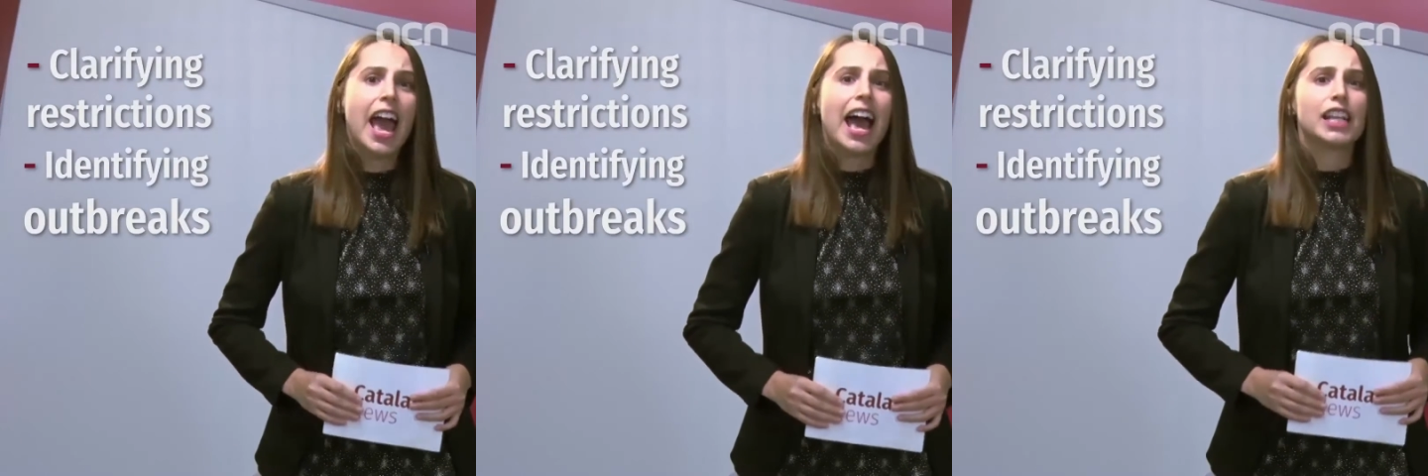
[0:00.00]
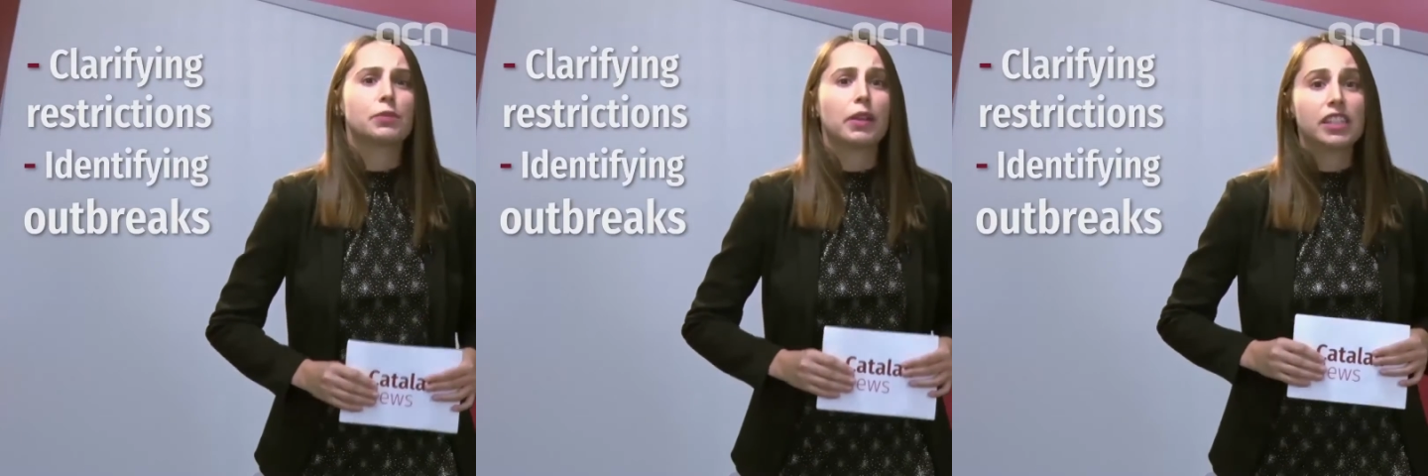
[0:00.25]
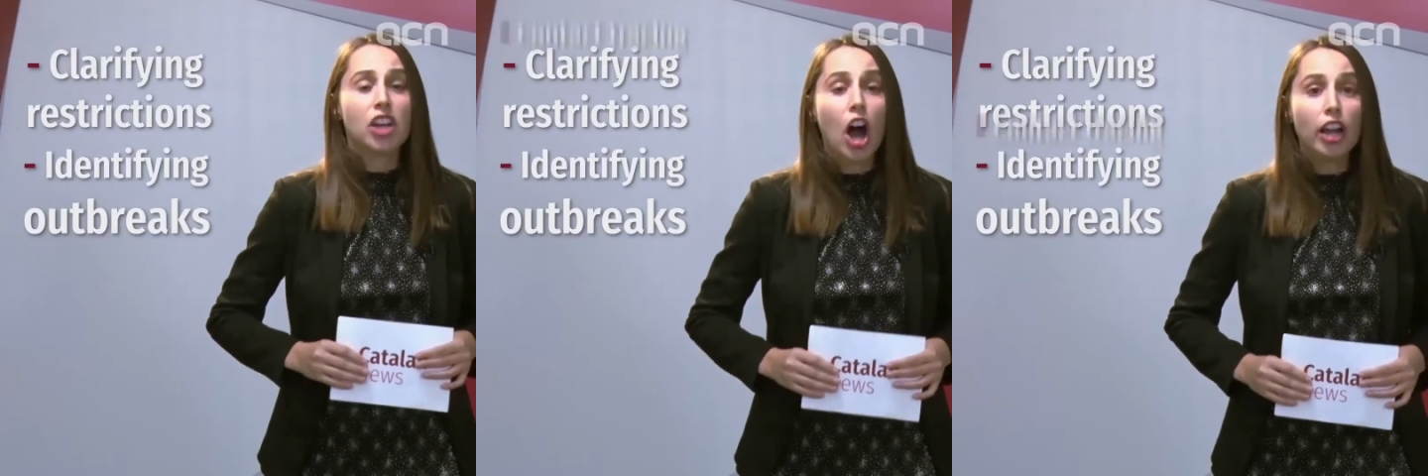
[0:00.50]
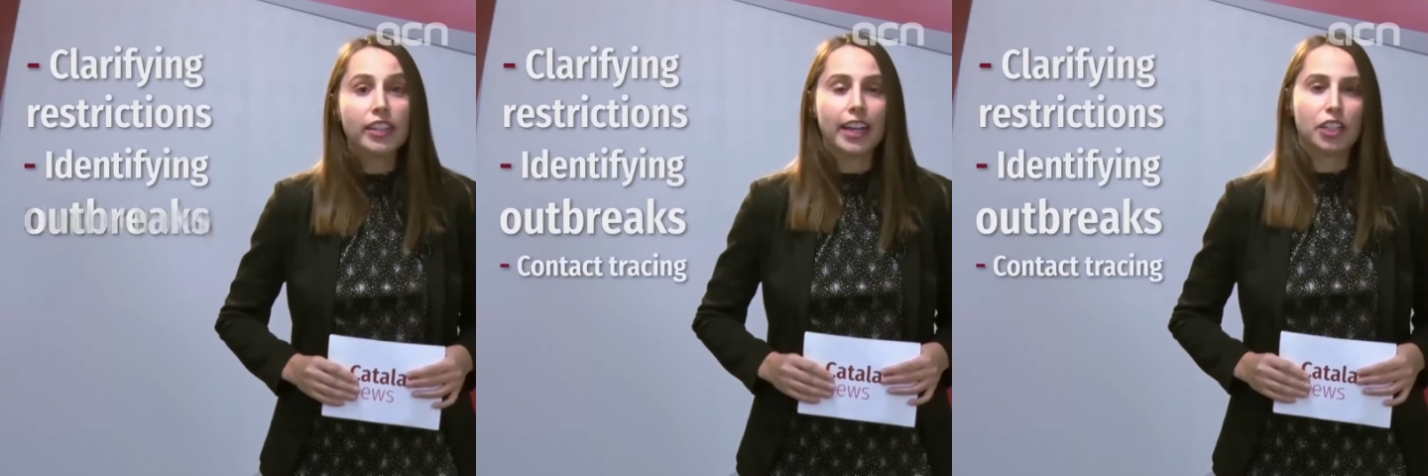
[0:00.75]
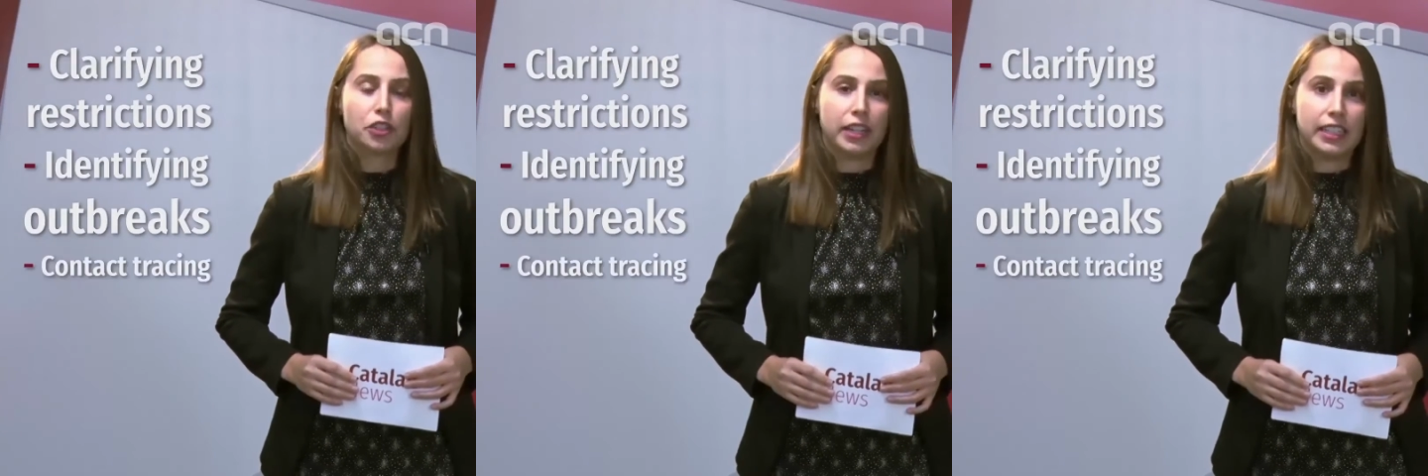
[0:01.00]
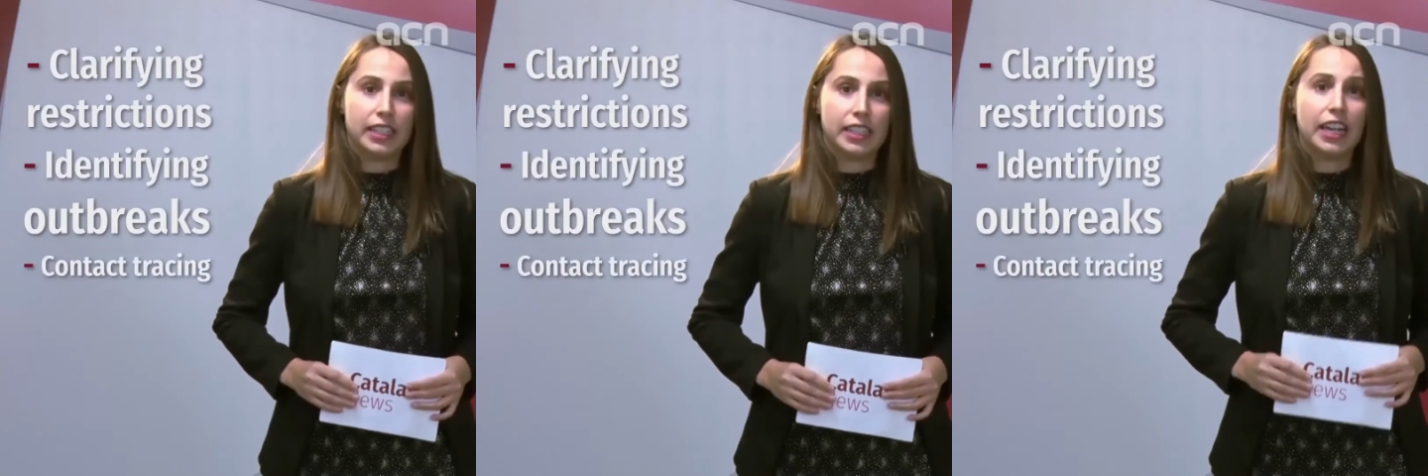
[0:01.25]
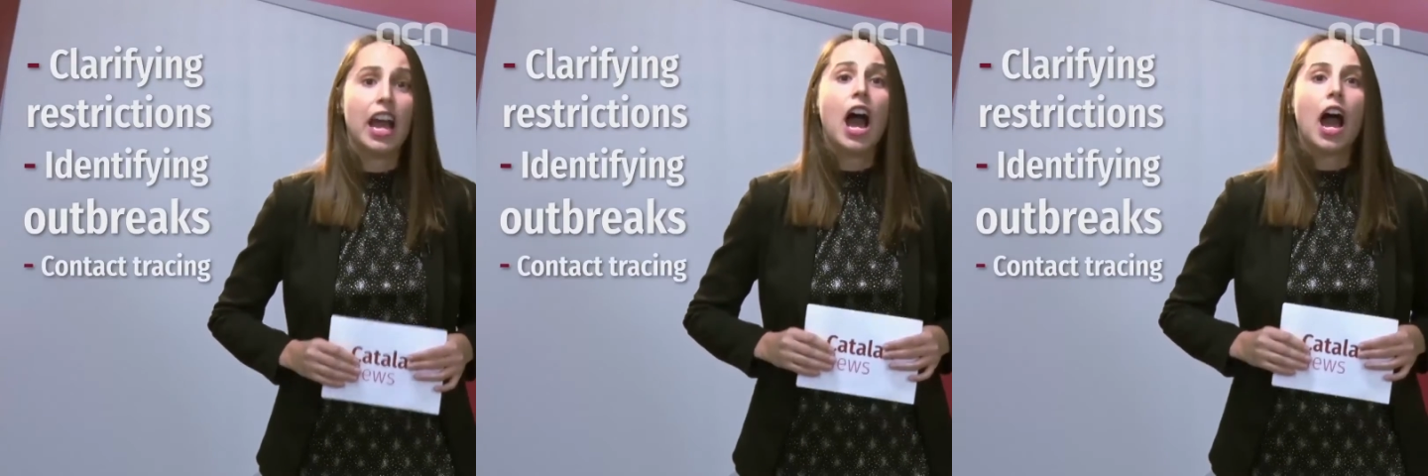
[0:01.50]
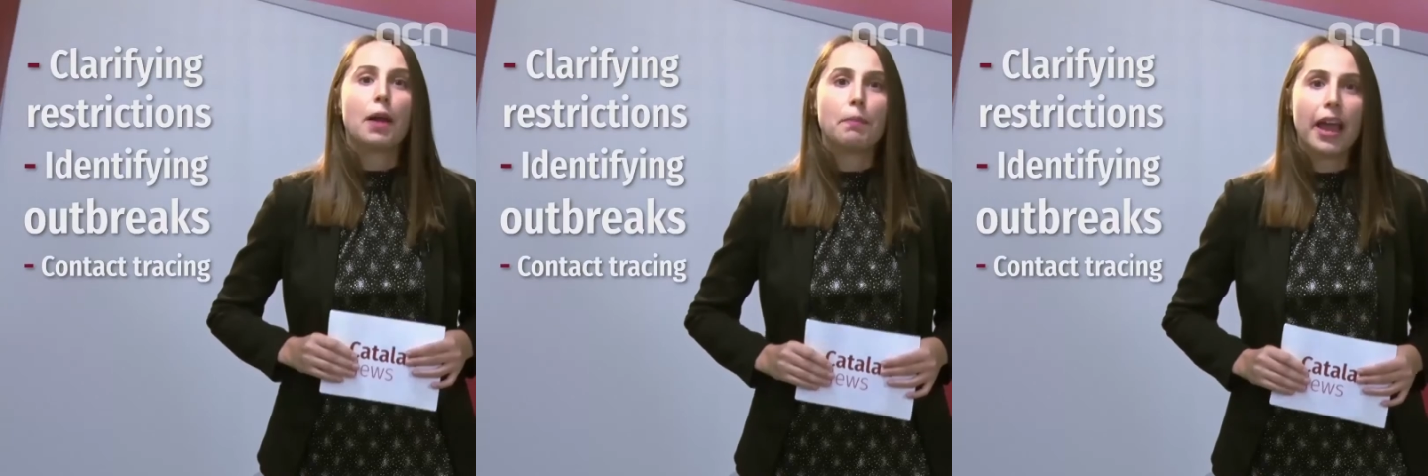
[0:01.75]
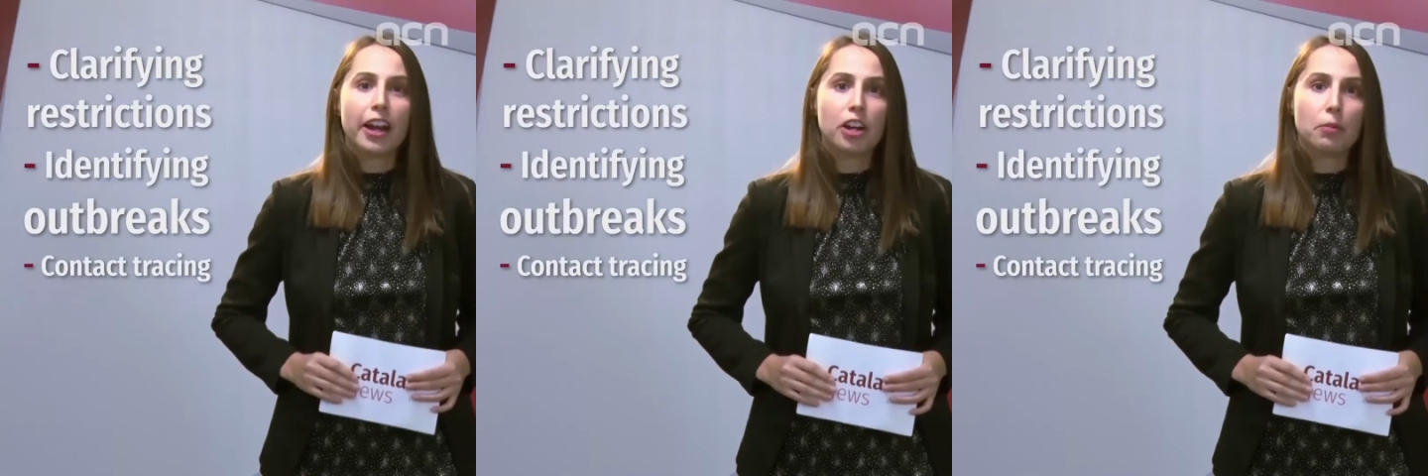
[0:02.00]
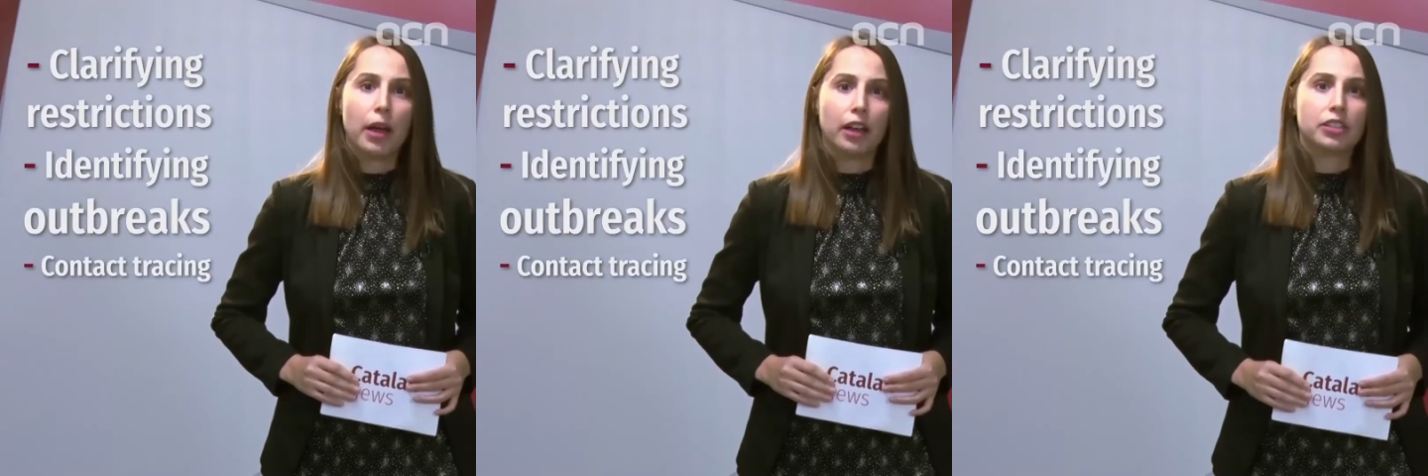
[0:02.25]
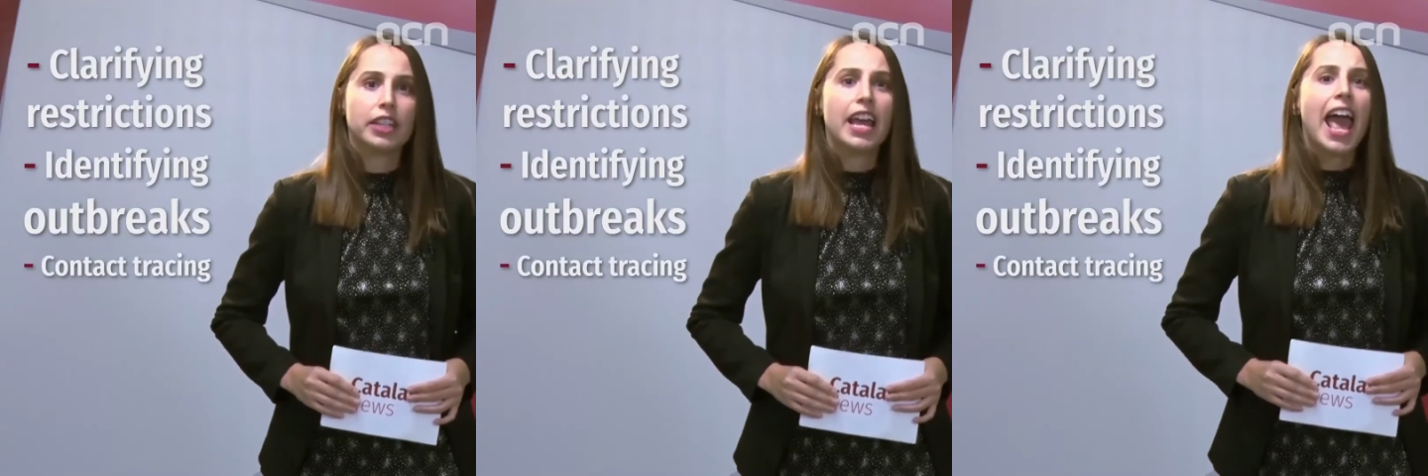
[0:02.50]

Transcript: as well as contact tracing, are paramount,